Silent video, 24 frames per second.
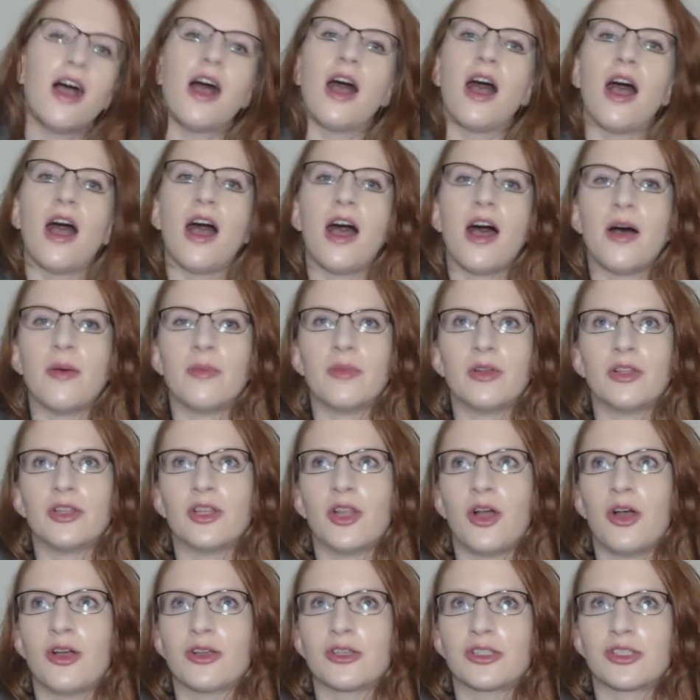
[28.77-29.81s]
um,
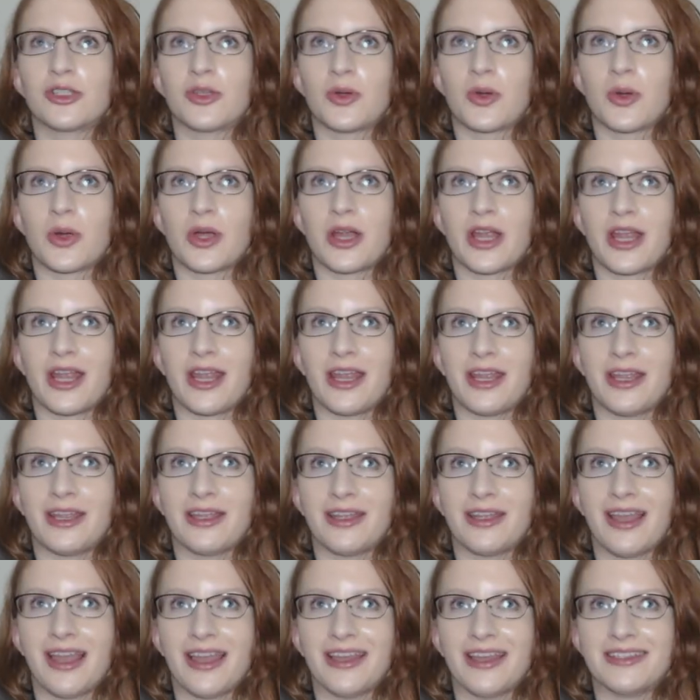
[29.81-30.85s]
long
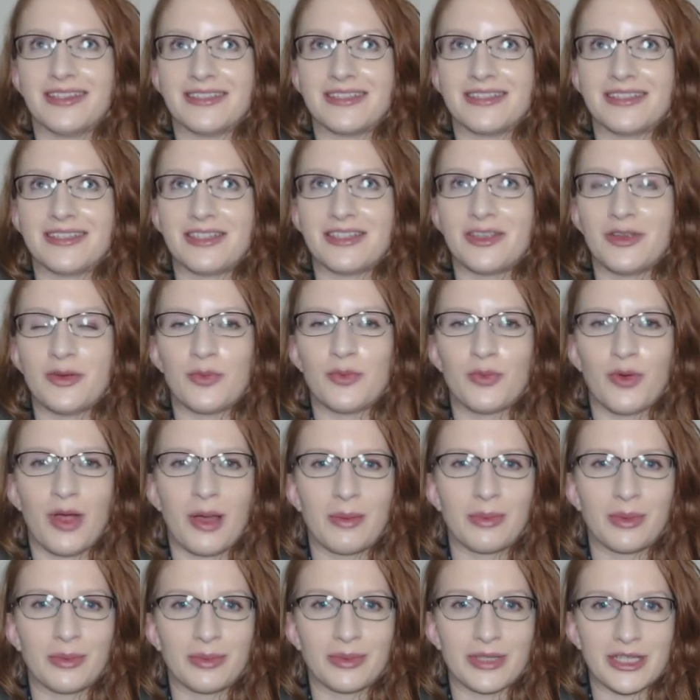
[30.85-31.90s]
story, and you
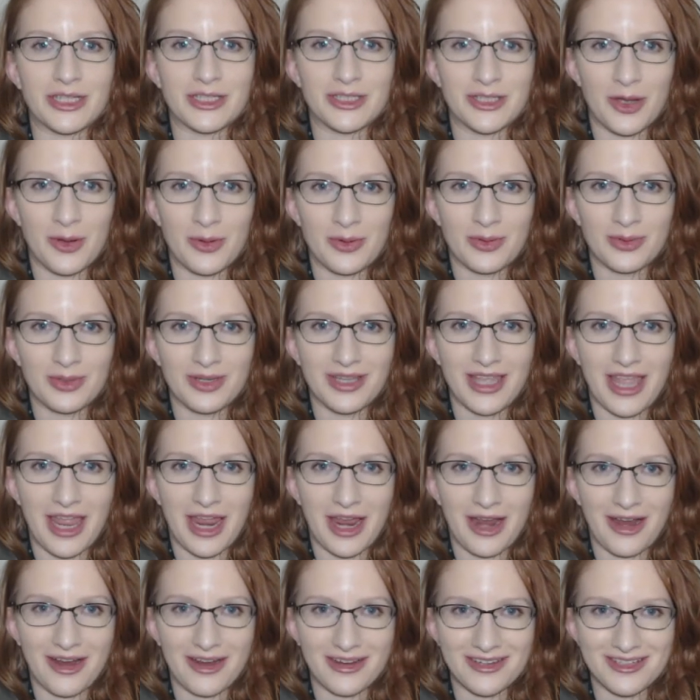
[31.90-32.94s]
probably don't
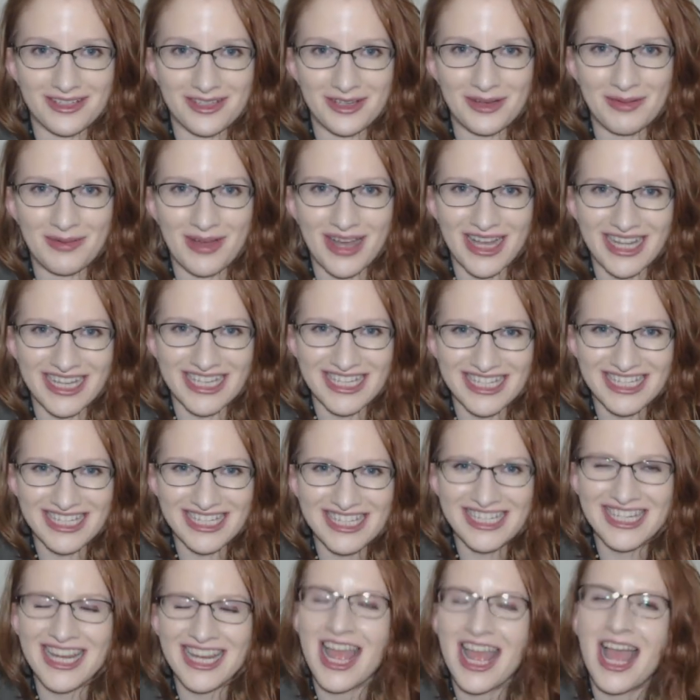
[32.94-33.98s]
care too
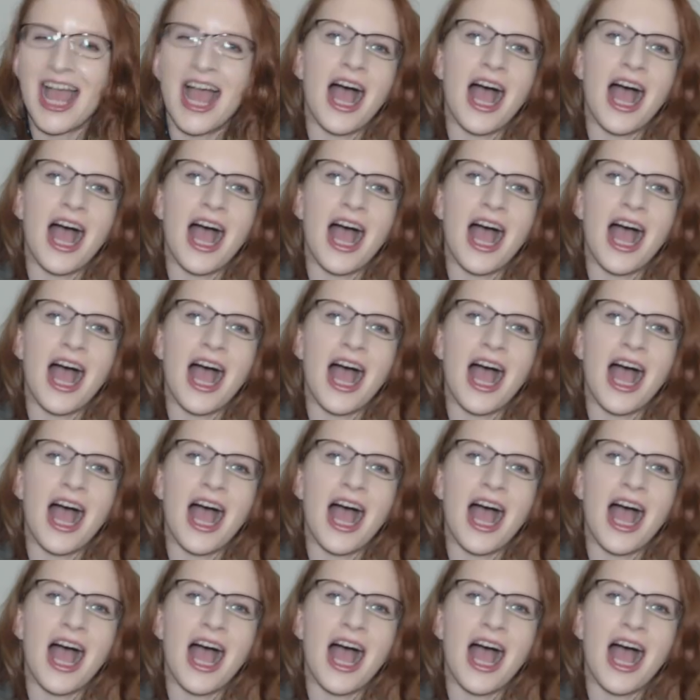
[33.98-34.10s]
much.